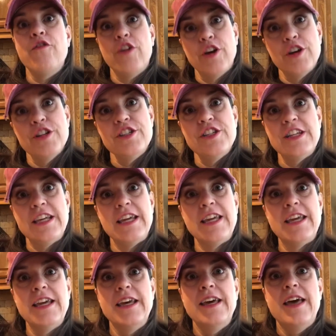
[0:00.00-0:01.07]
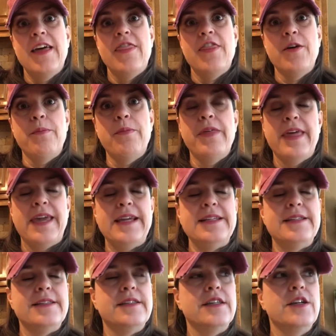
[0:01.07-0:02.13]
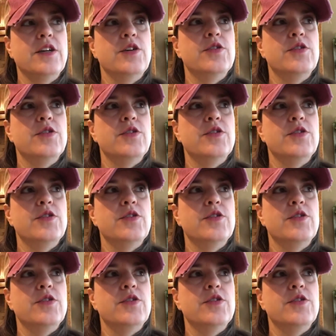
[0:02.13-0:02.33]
furnishing the place.